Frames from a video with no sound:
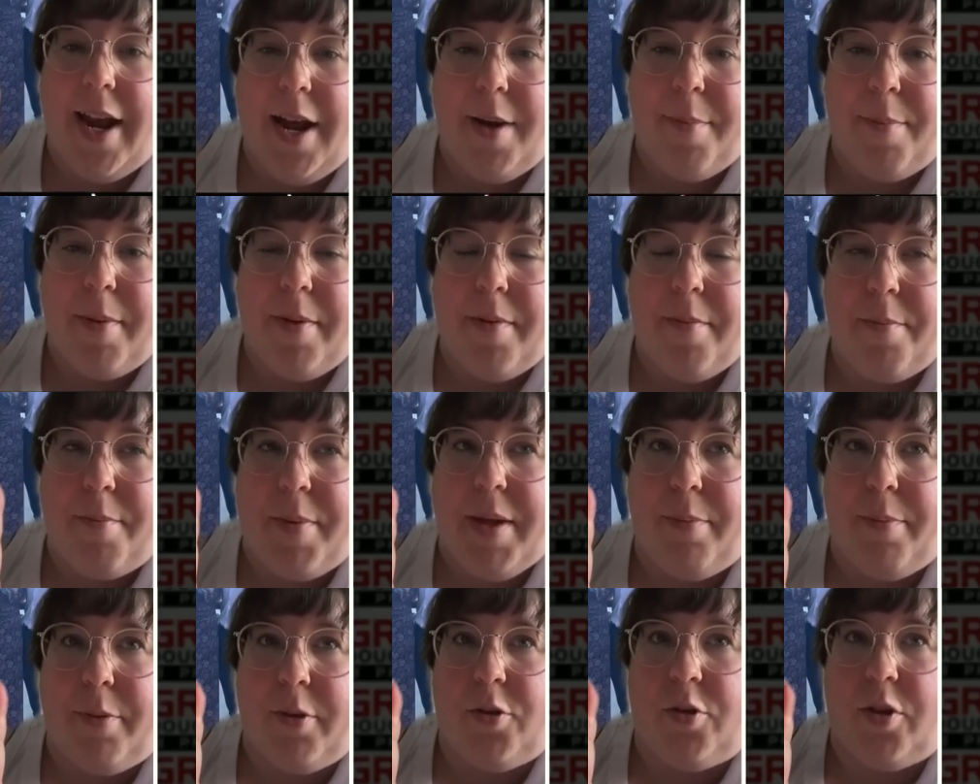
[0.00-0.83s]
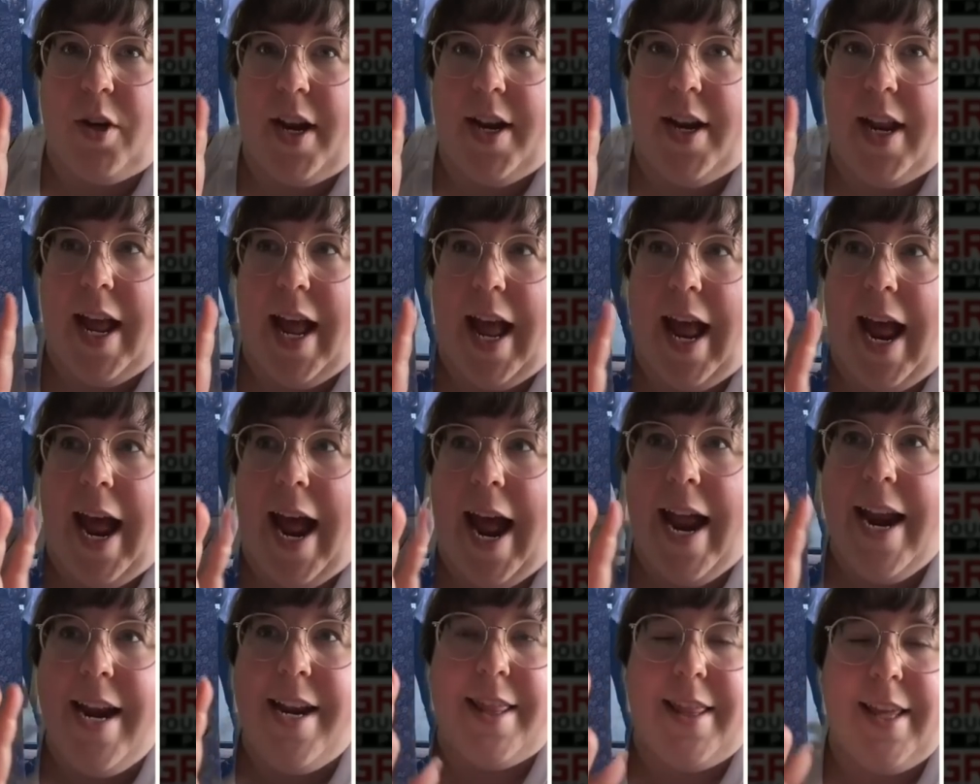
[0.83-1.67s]
up, people try to
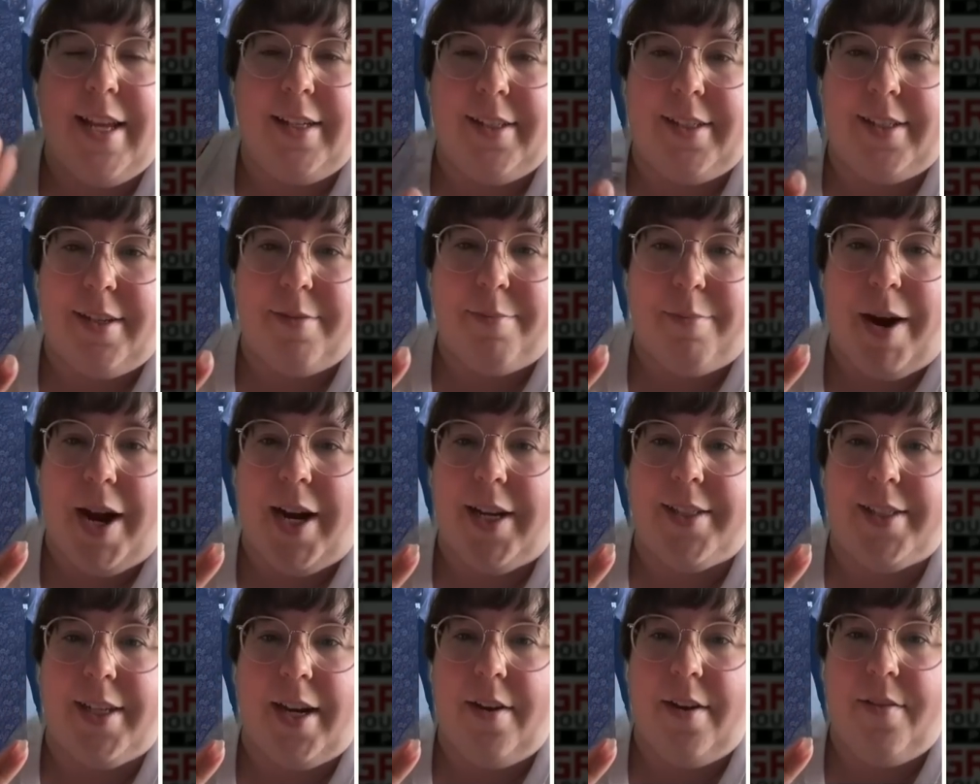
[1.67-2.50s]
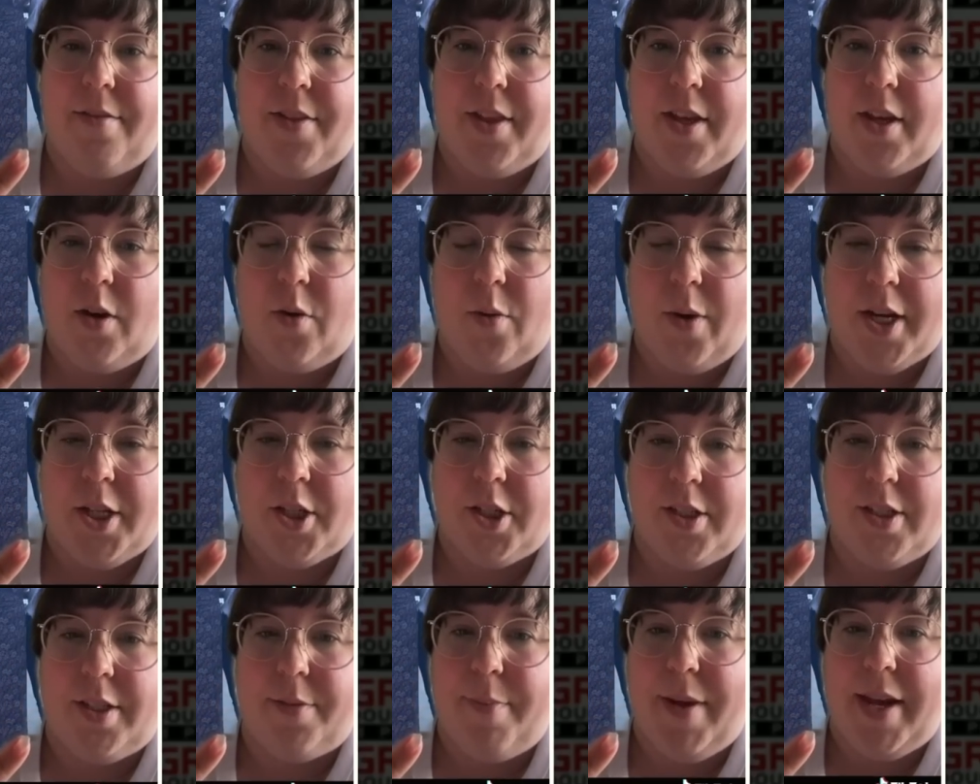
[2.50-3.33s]
add things to my side of the
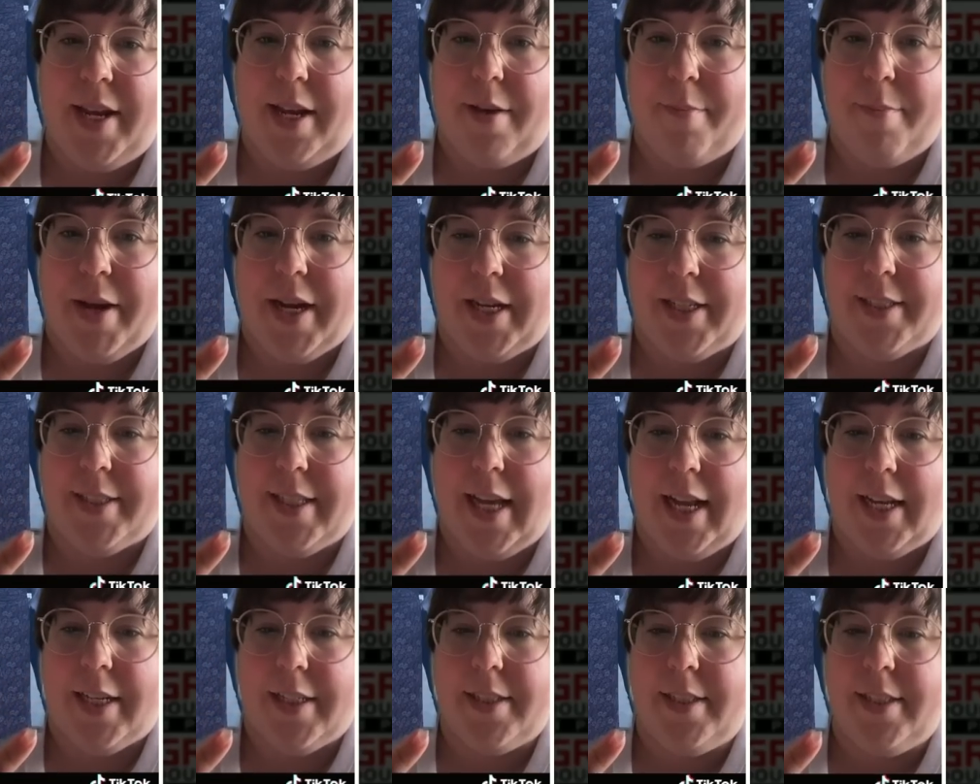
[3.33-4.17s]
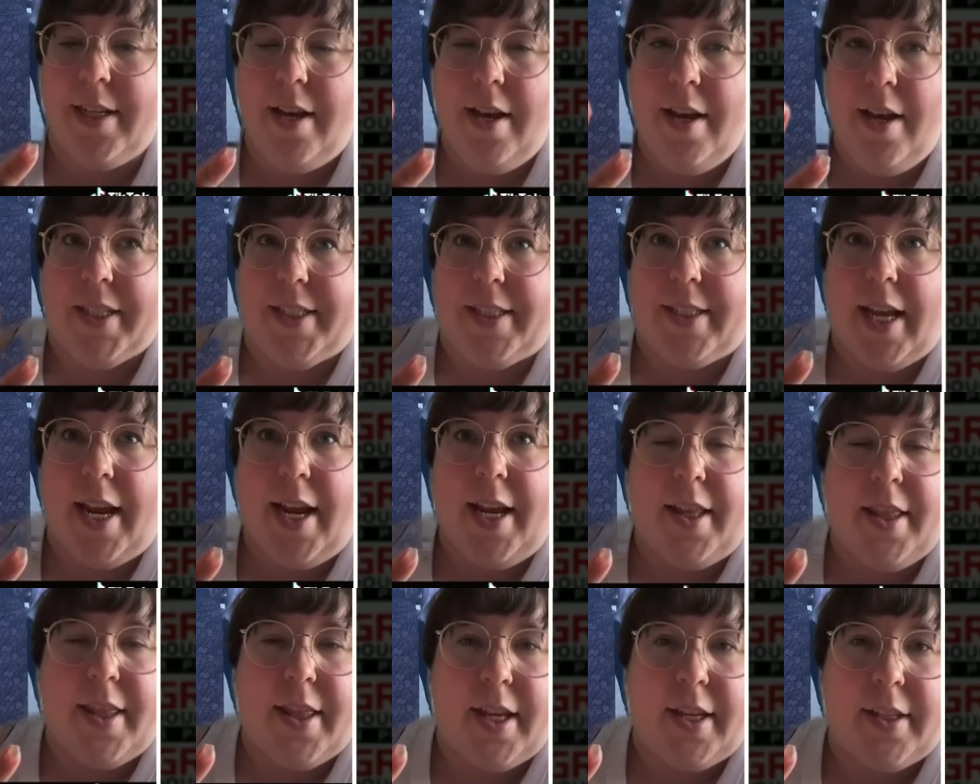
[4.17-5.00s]
equation to make it make sense by
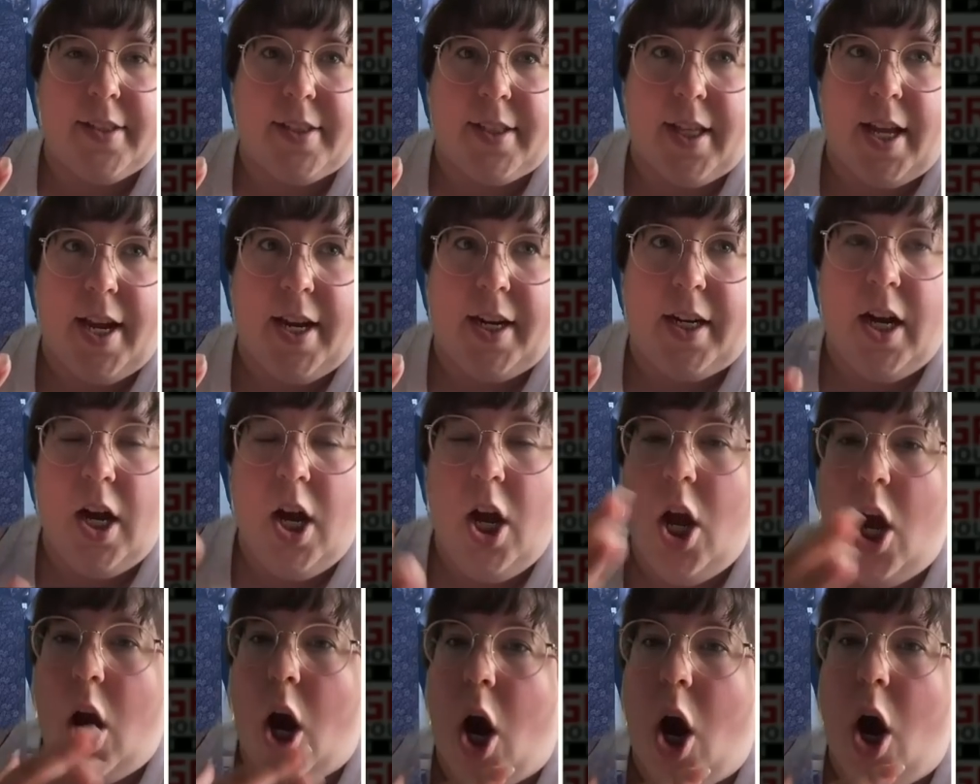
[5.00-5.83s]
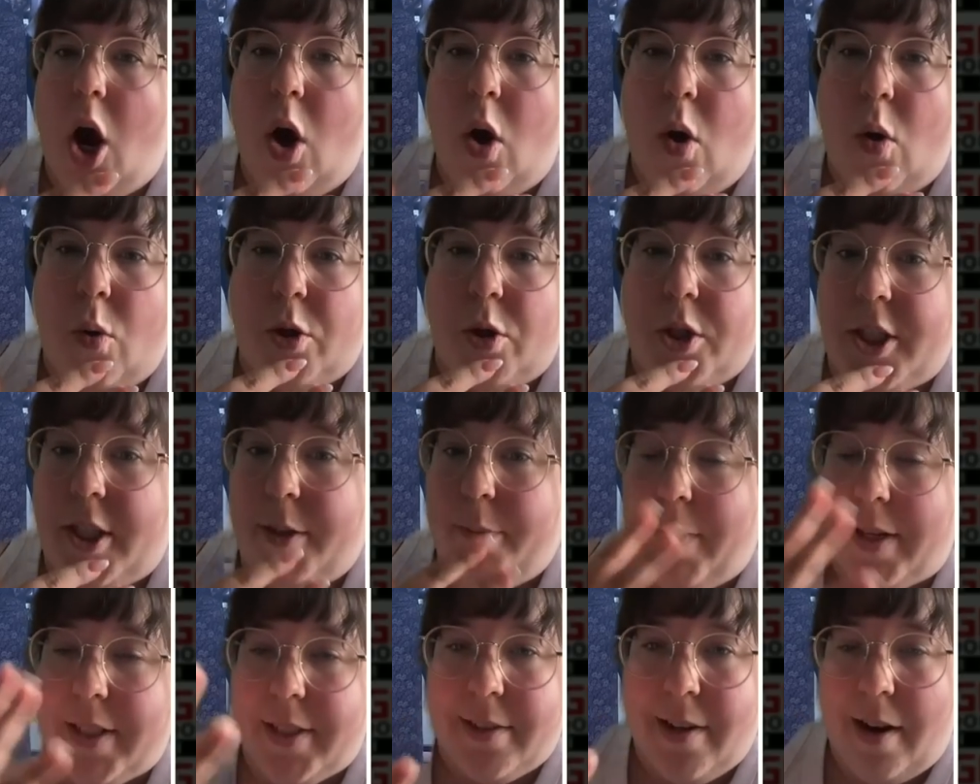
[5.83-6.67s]
saying things like, oh, she
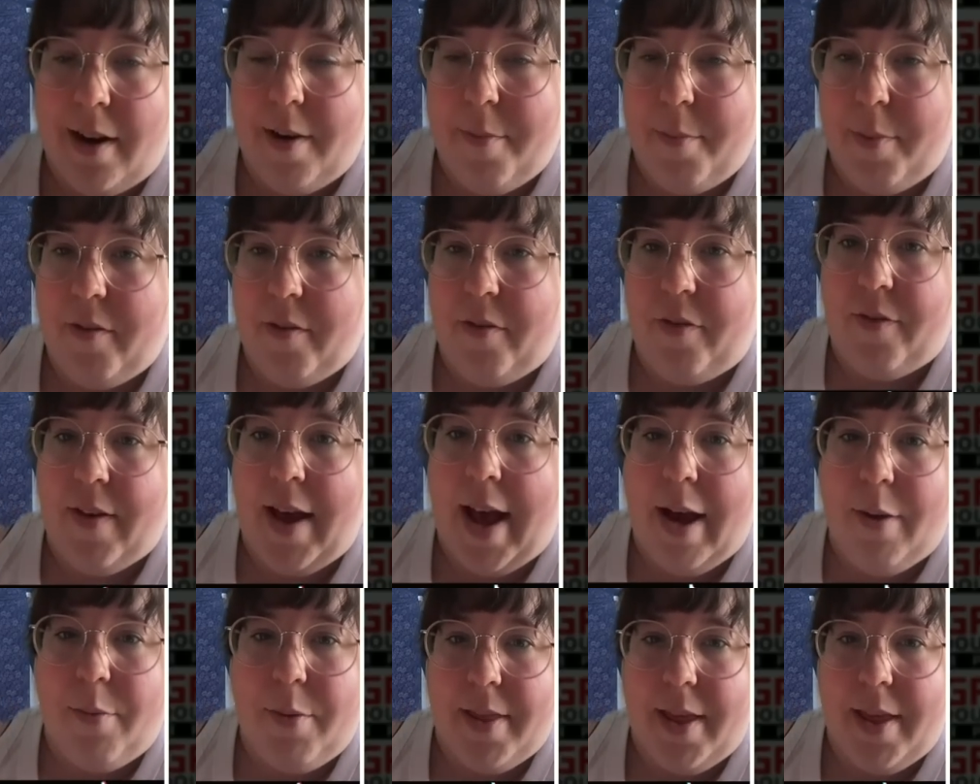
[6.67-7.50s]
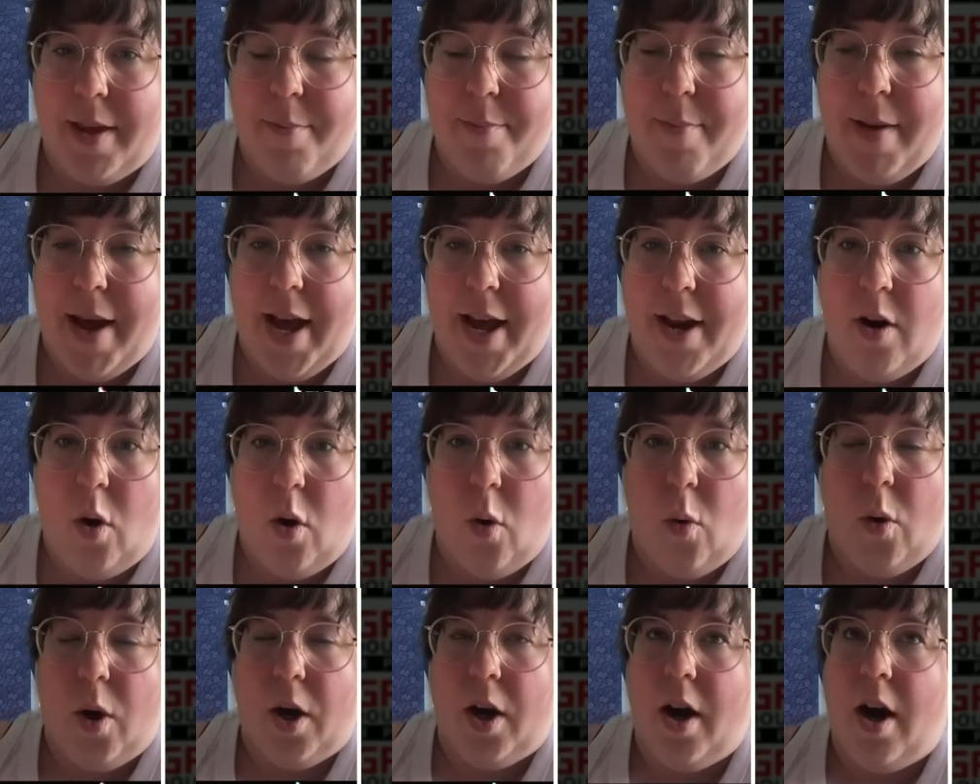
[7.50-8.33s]
must not have been fat when they met,
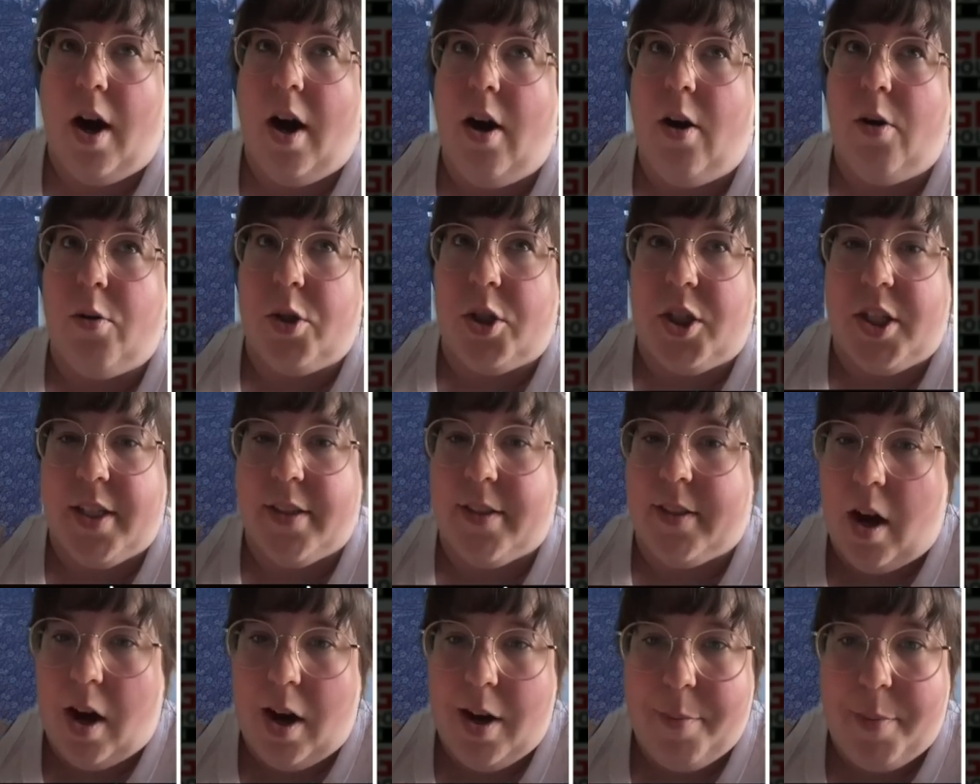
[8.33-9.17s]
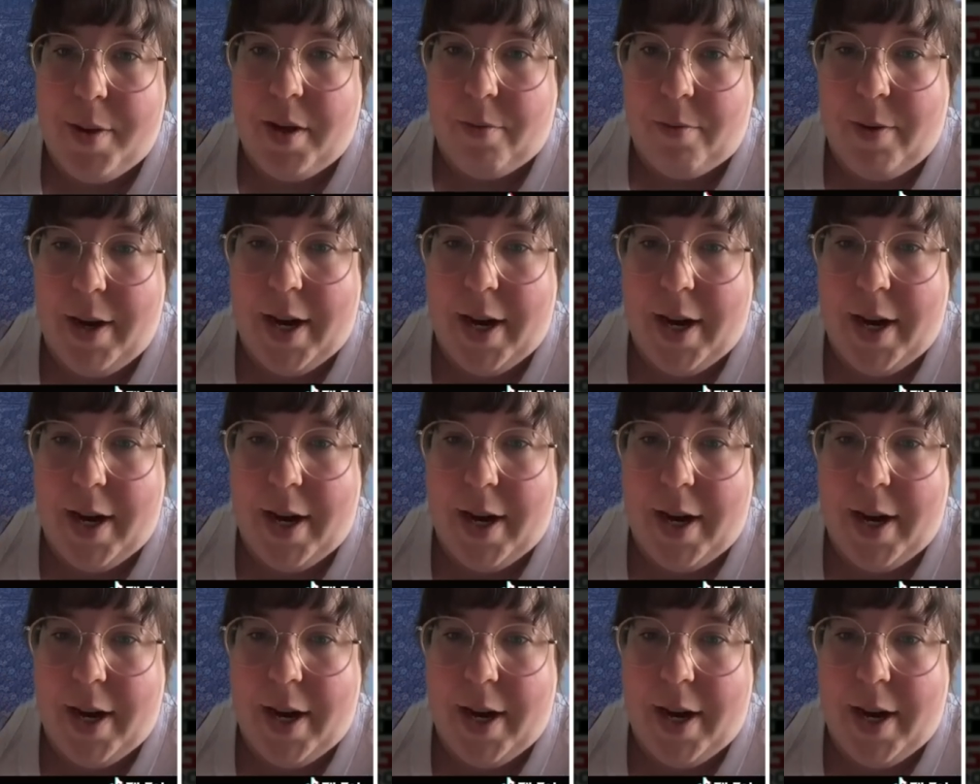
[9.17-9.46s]
or oh, she's got to be